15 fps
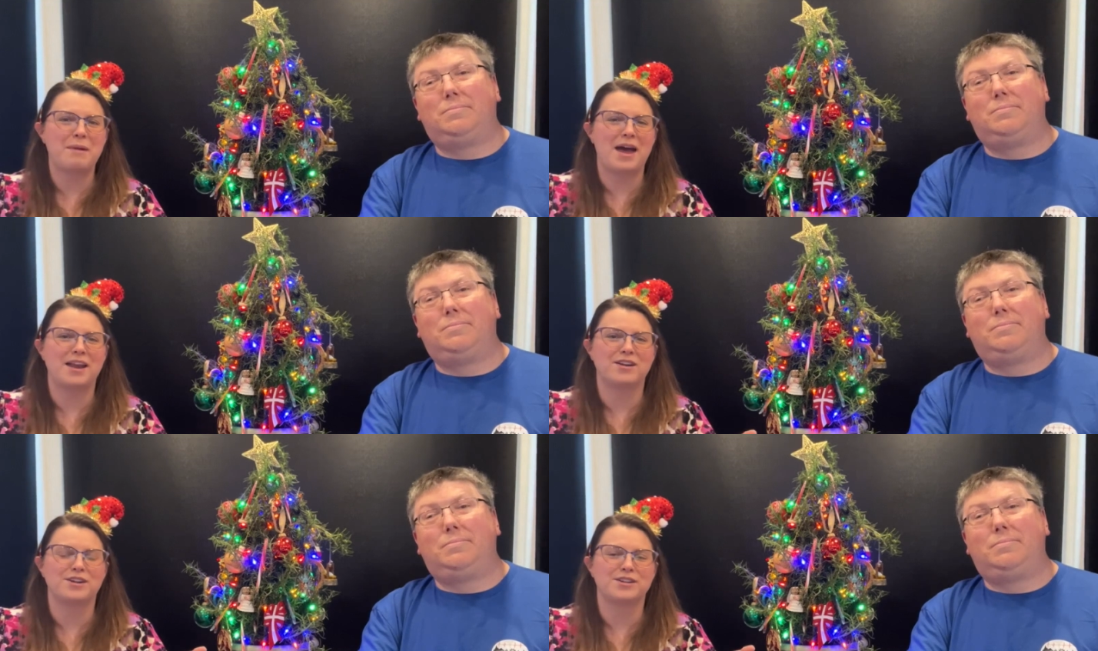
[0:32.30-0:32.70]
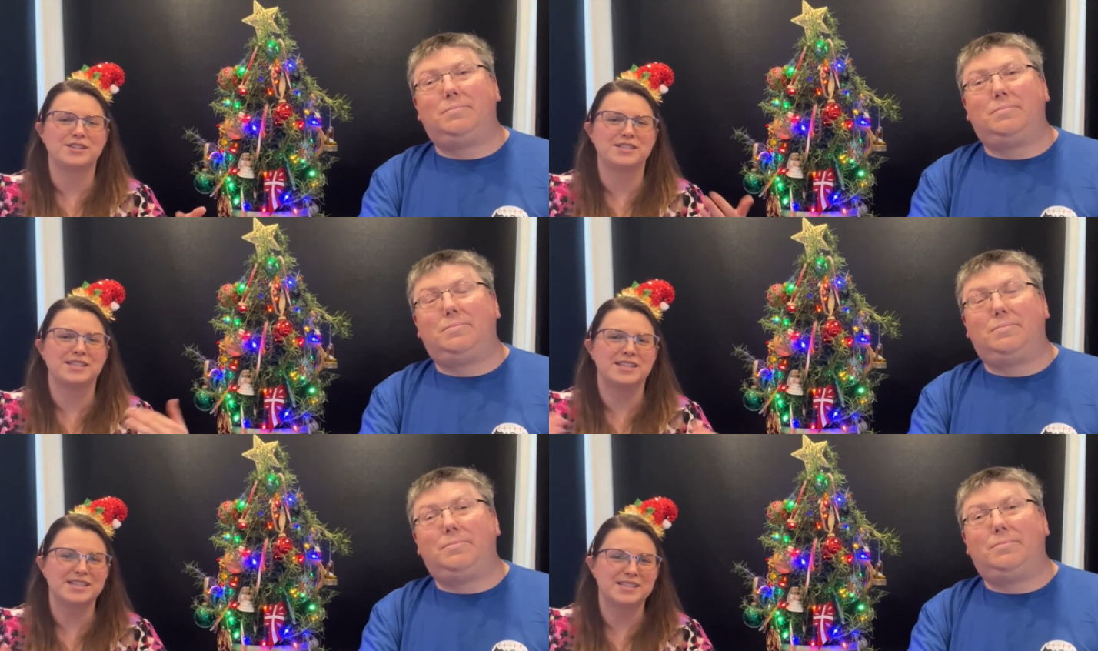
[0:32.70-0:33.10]

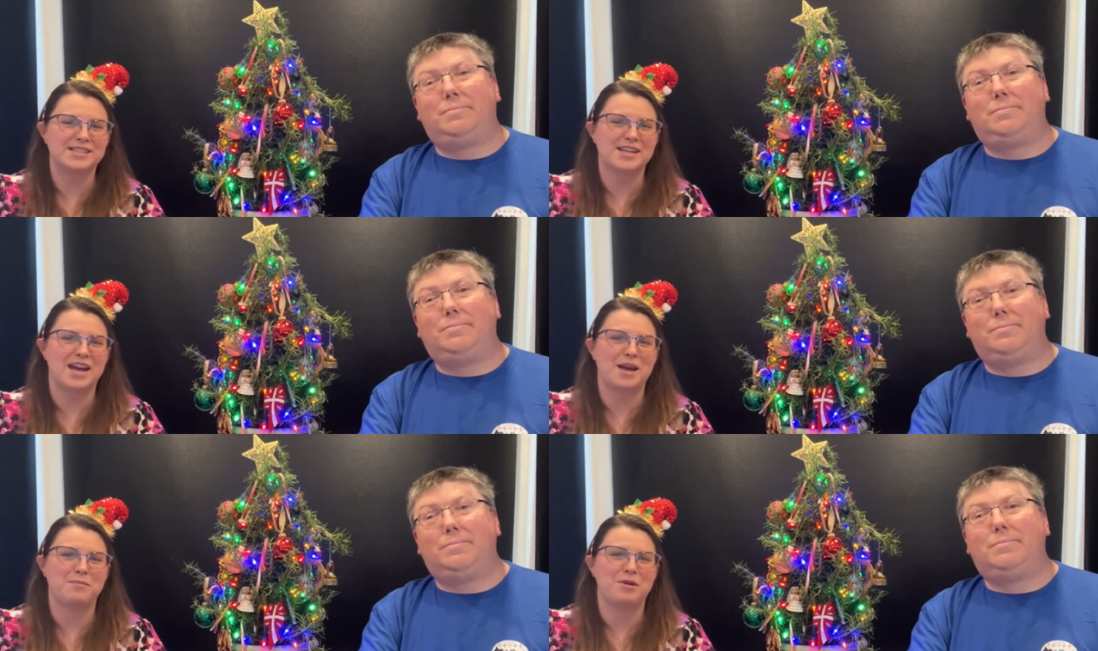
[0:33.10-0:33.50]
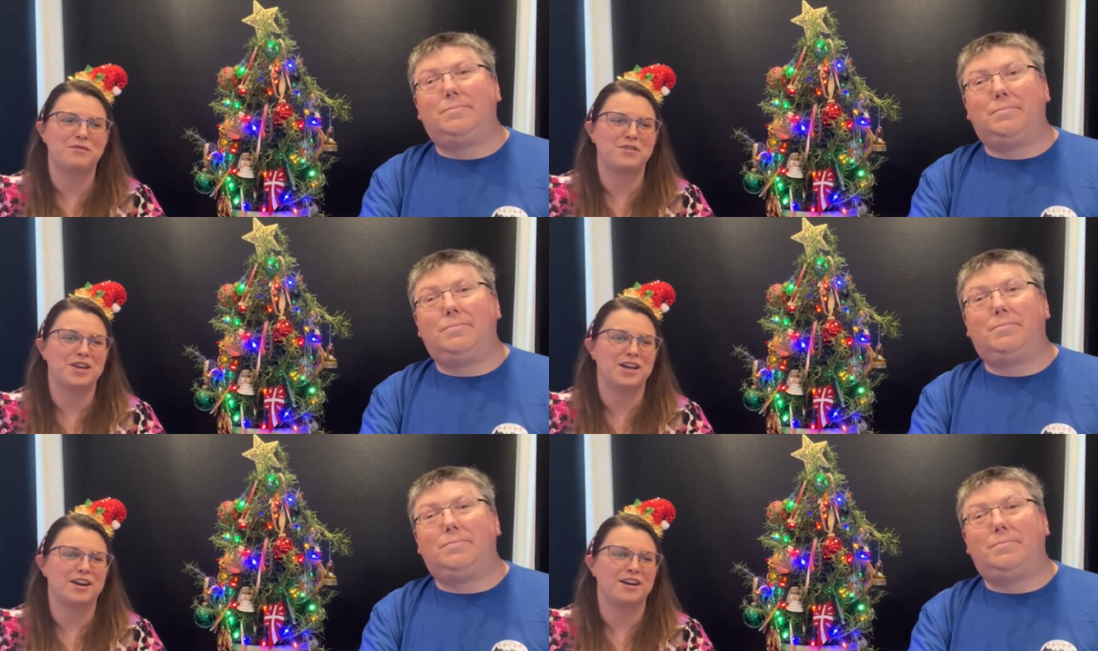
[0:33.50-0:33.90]
Speaker 1: matters this time
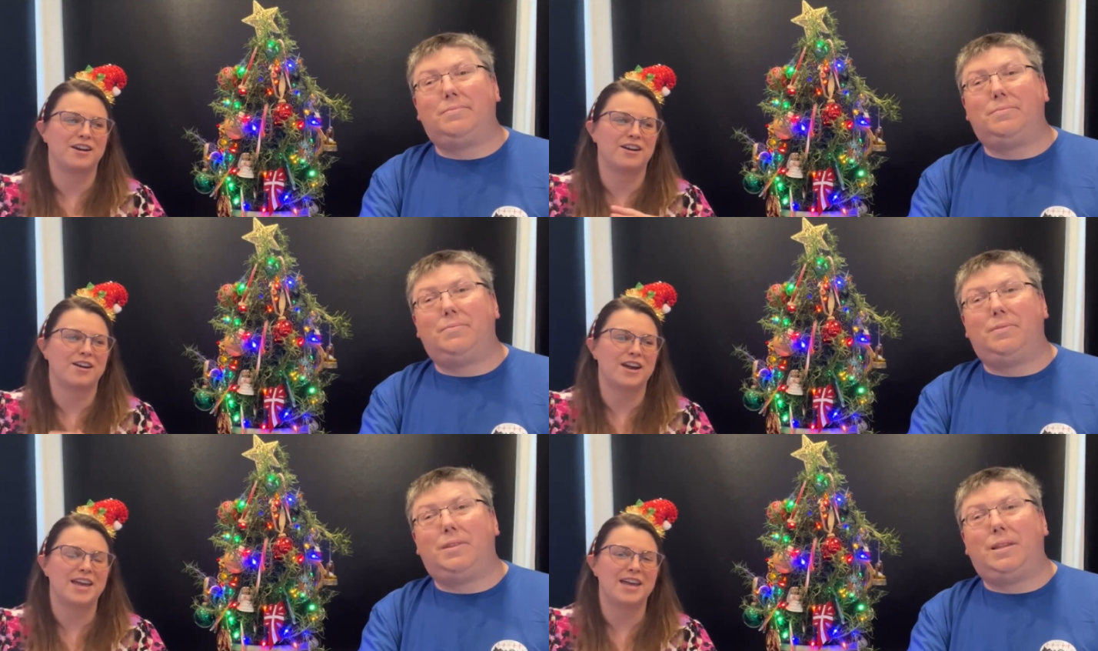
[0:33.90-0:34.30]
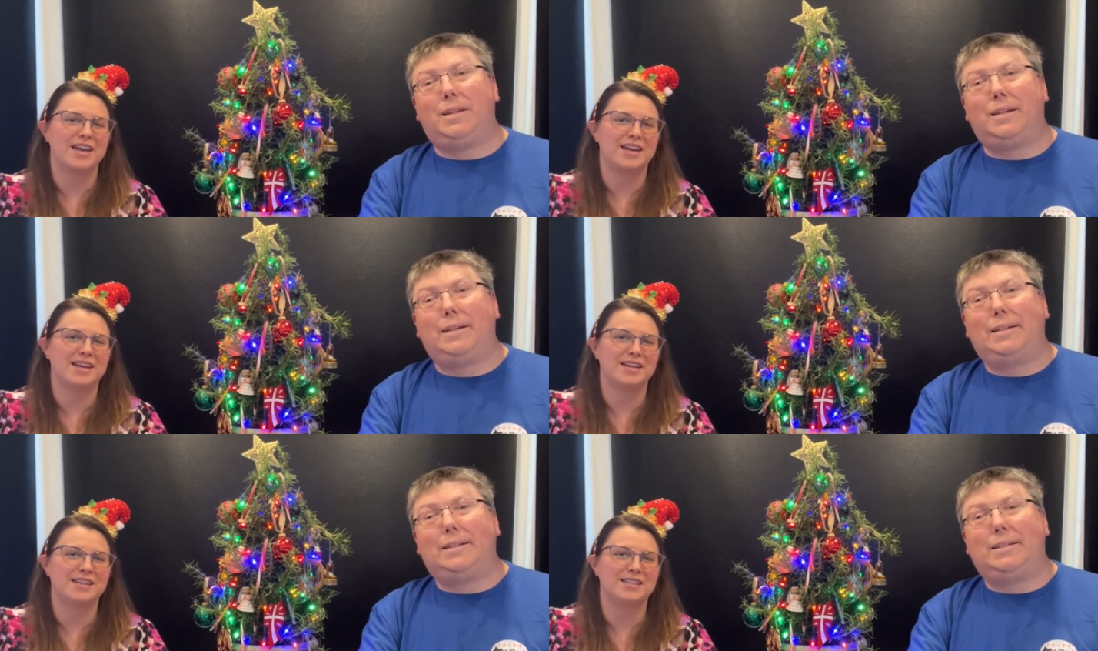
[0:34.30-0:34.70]
of year
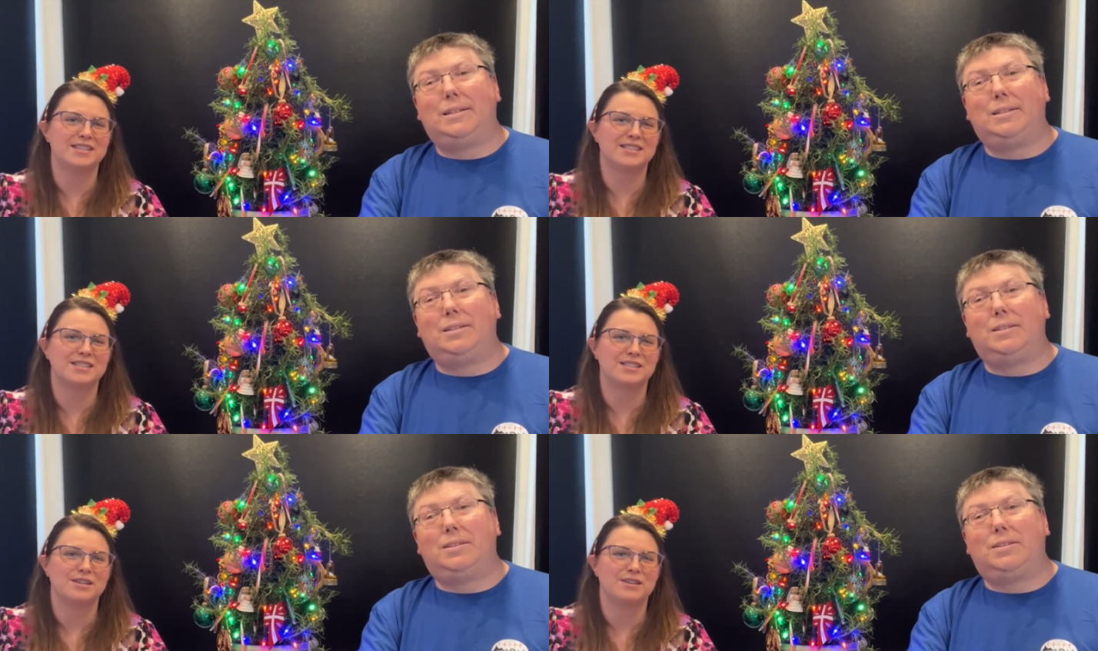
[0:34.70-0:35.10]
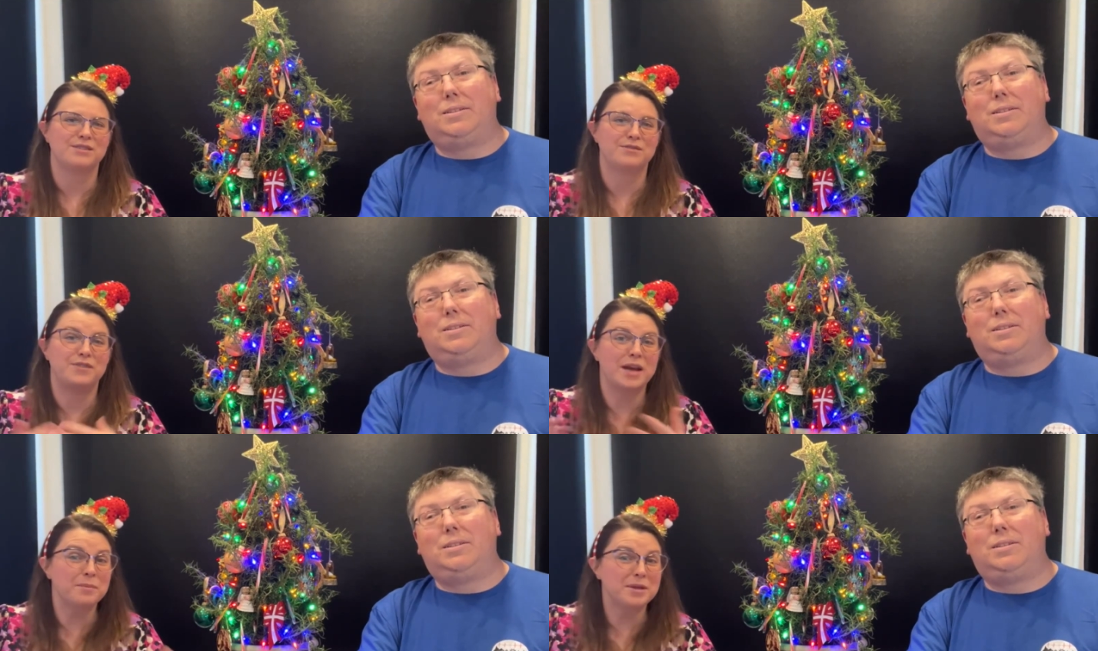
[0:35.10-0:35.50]
is
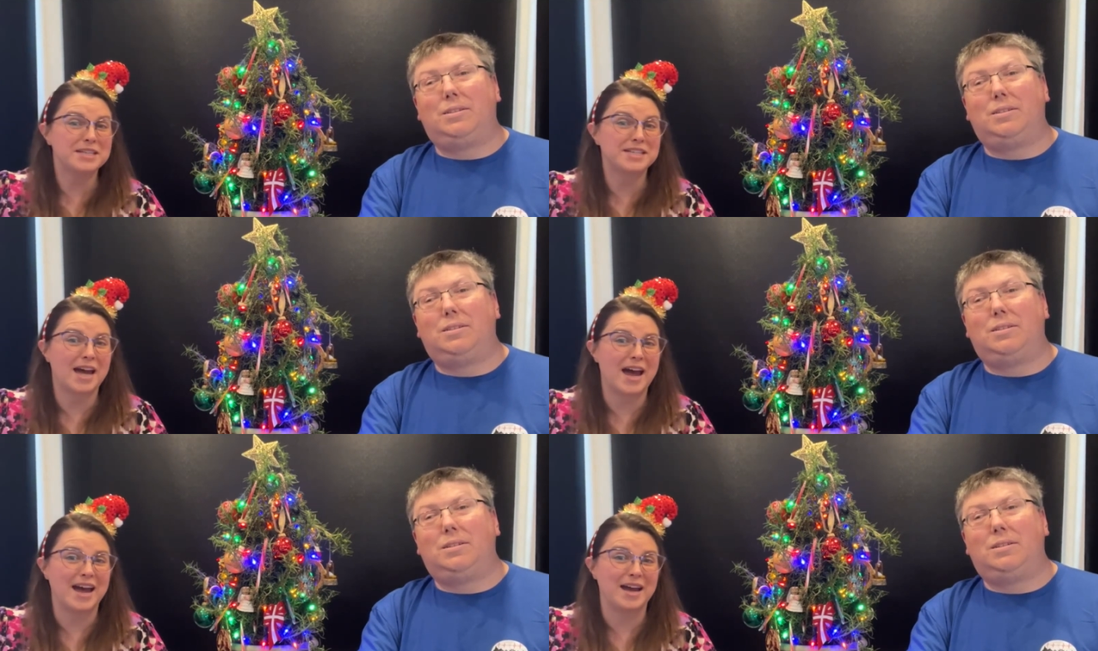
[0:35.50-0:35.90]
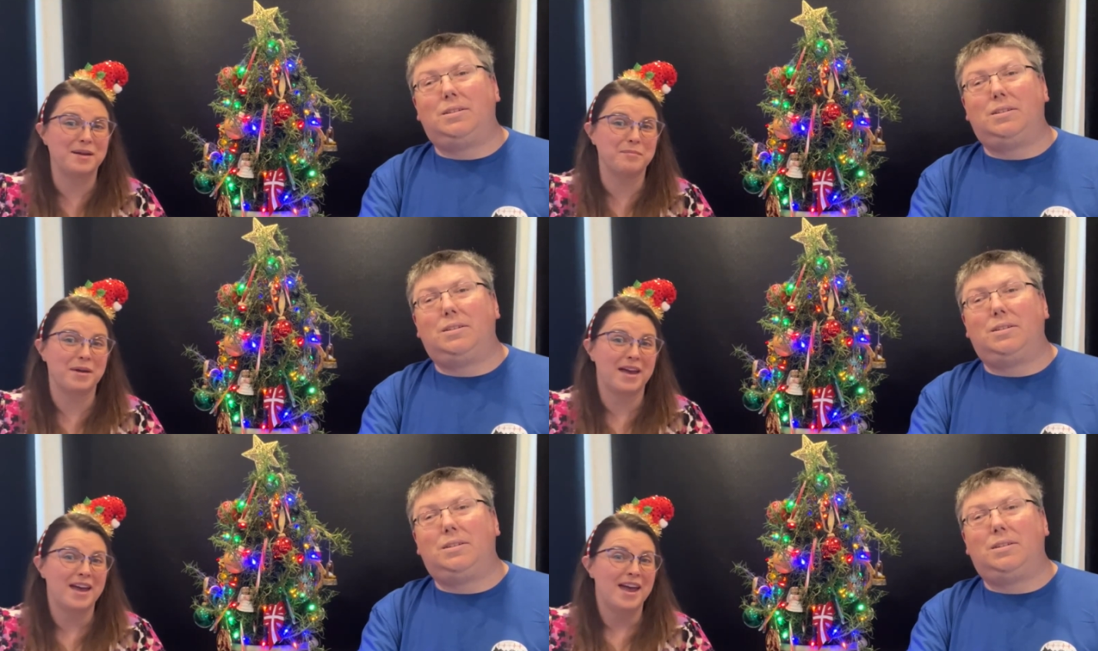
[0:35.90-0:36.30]
family
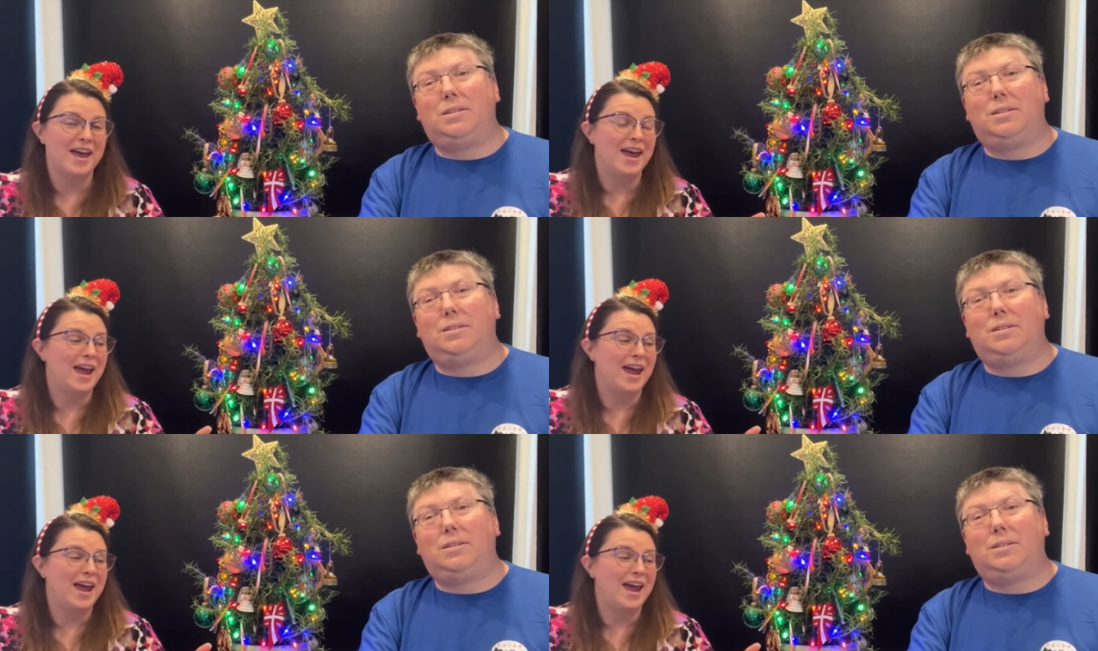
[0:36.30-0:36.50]
time.